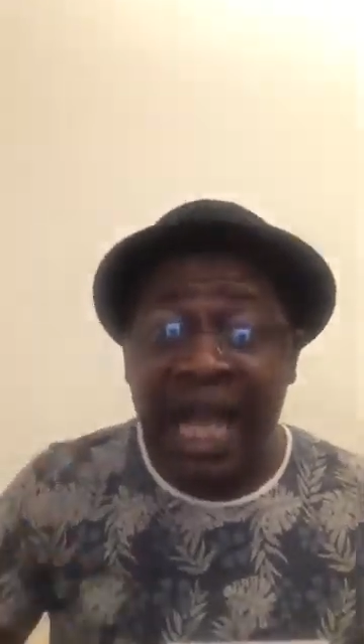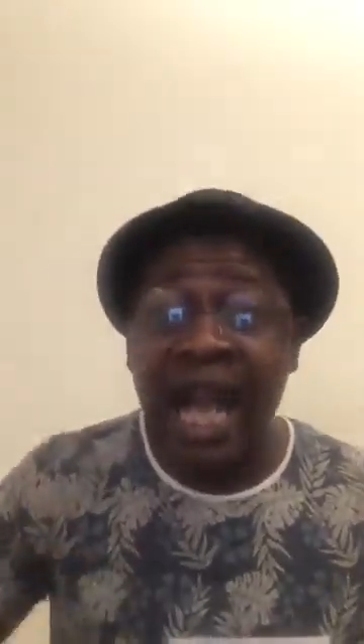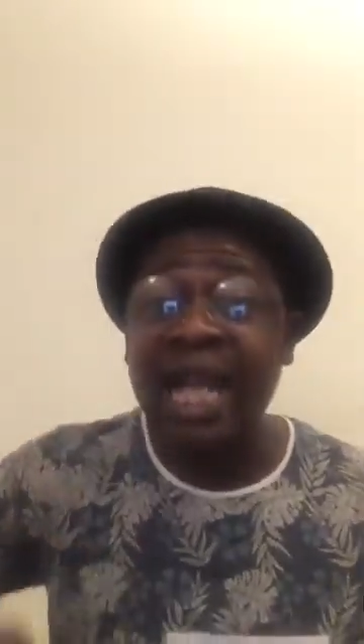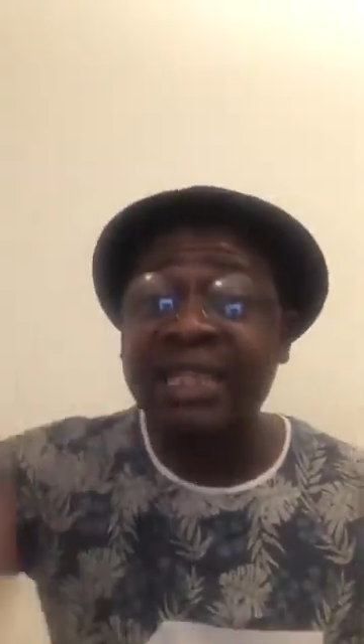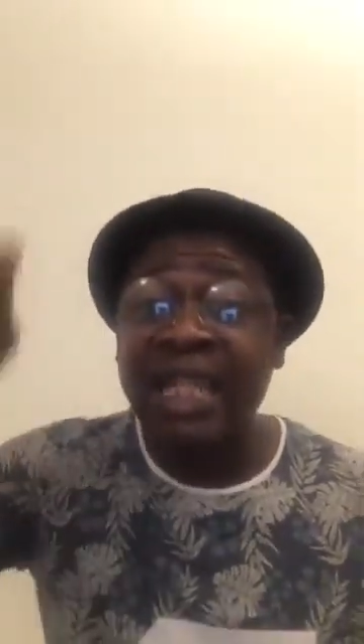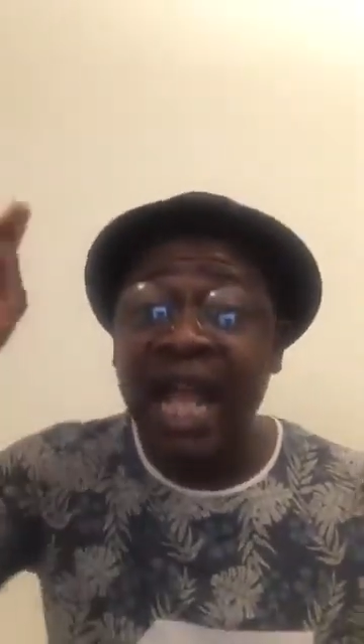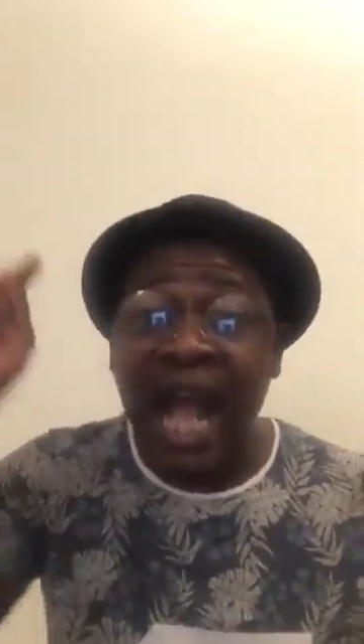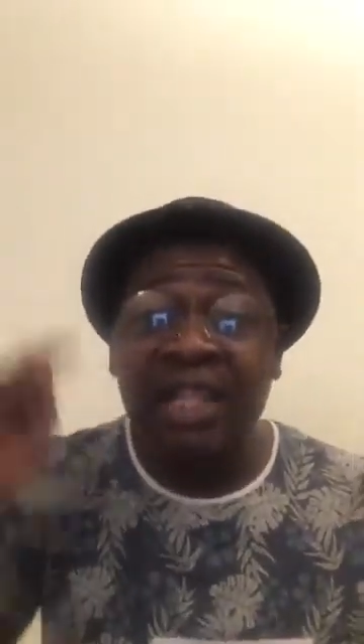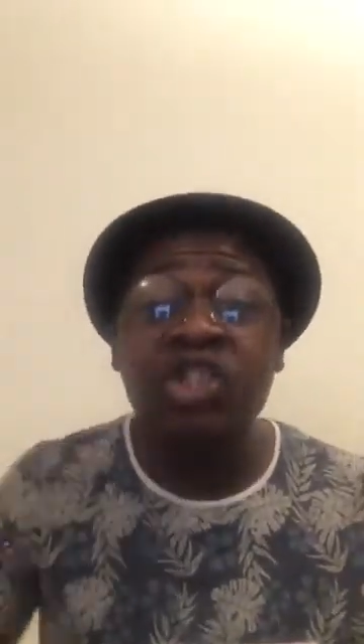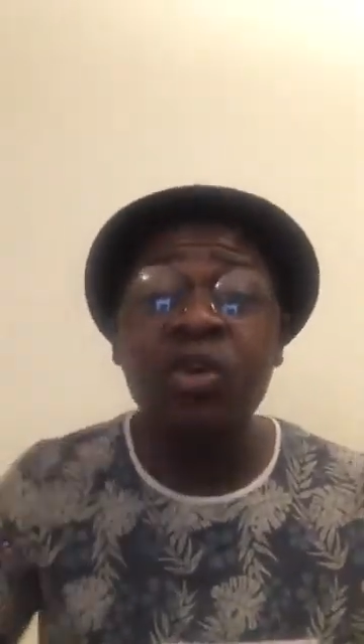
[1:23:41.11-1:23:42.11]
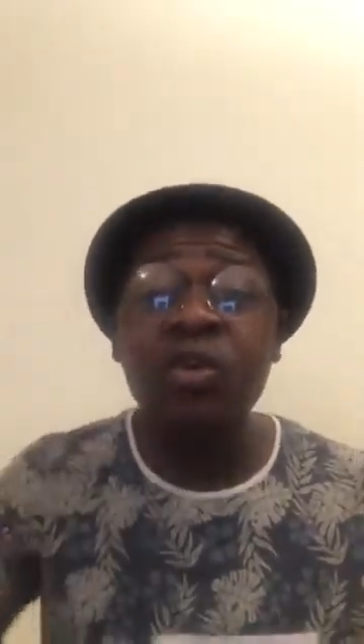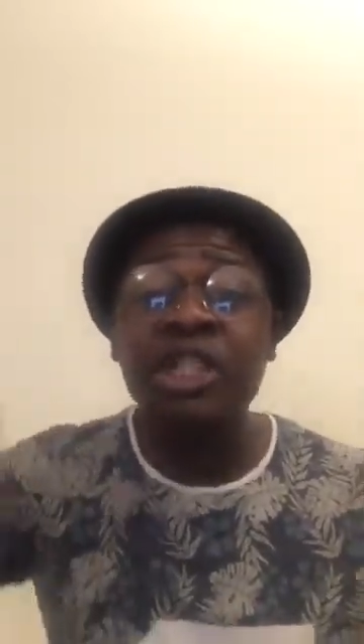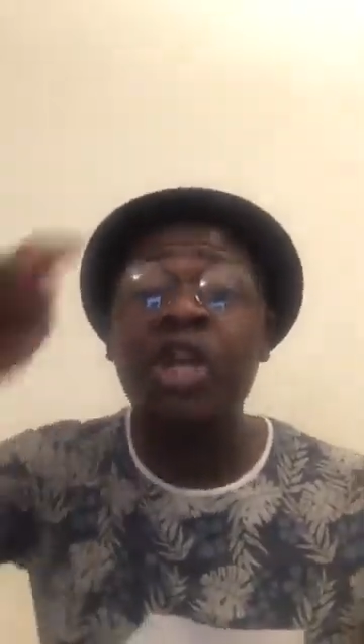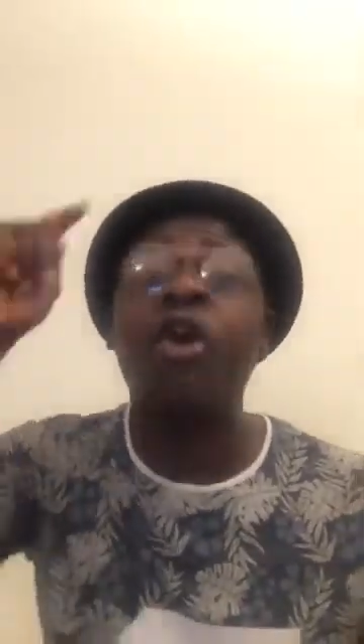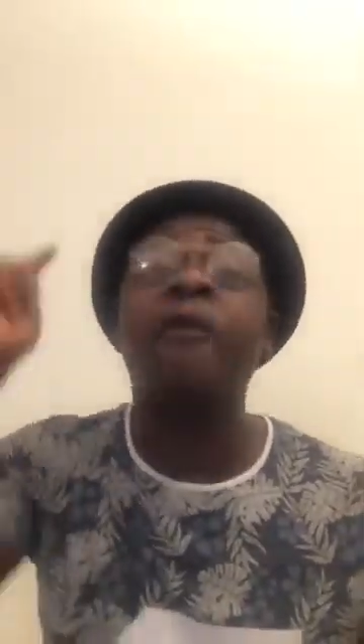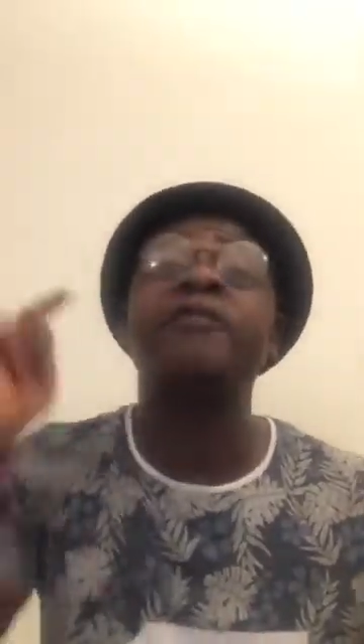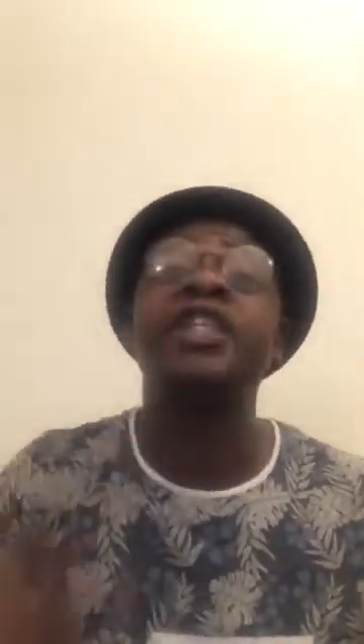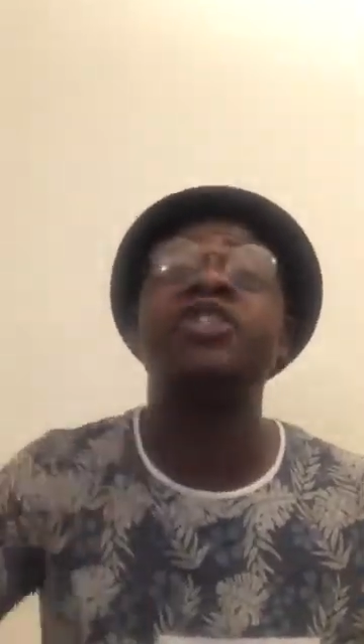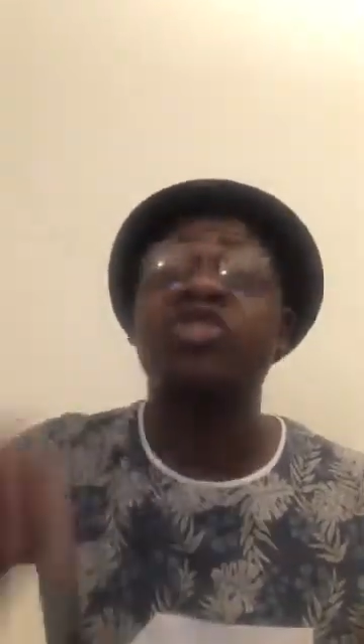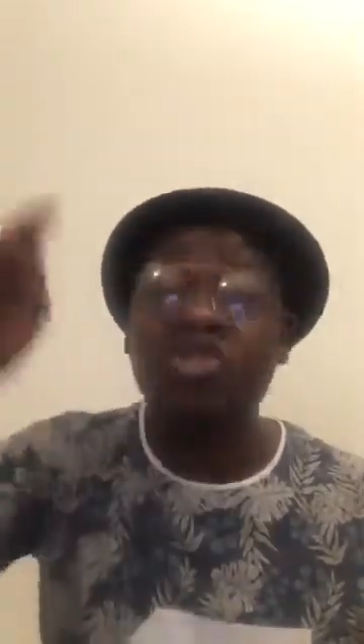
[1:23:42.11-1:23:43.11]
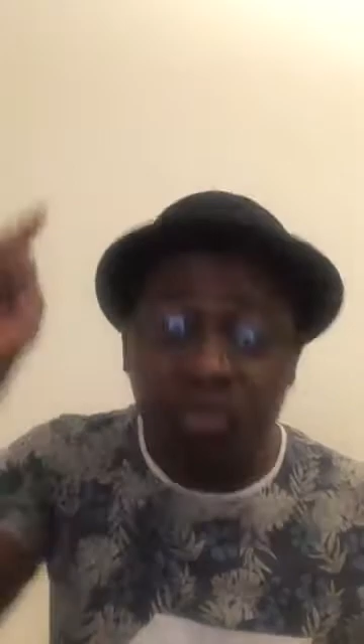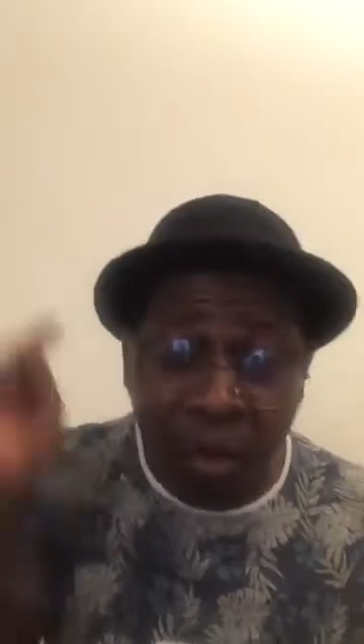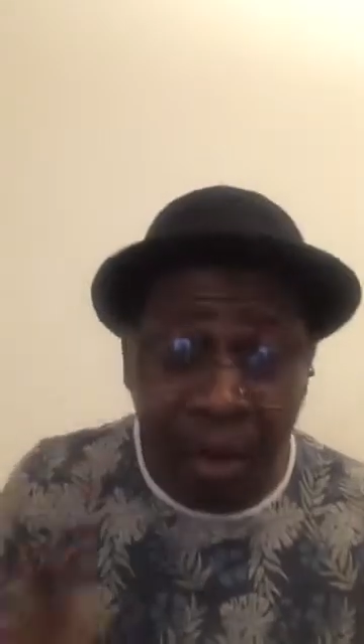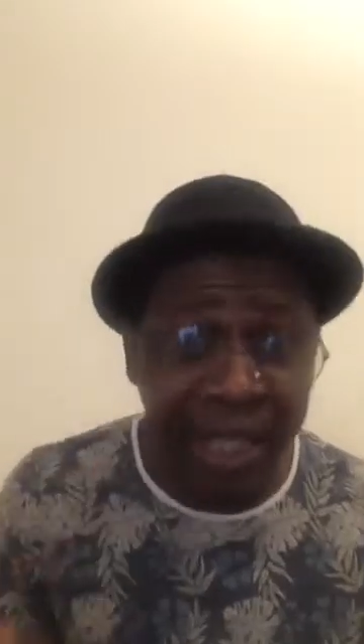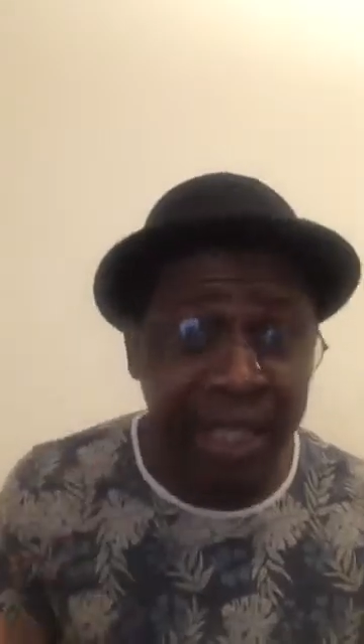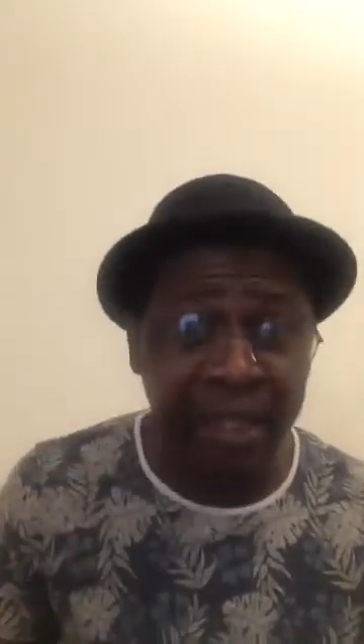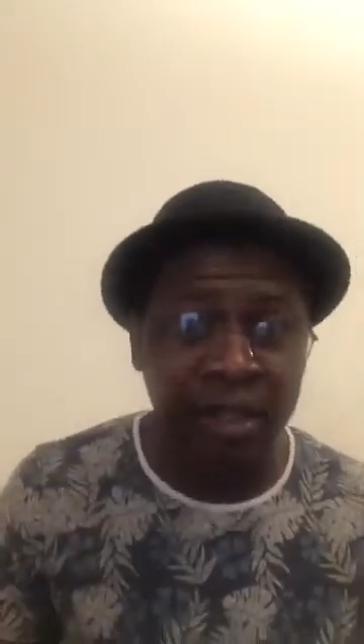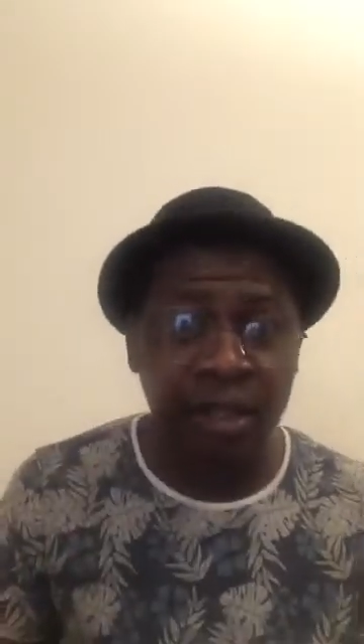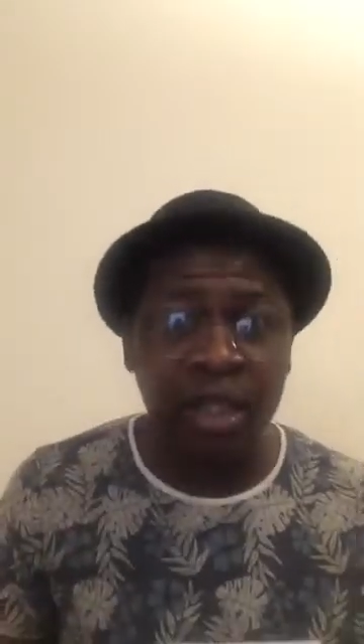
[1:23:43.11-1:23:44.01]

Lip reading: has the ideology of destroying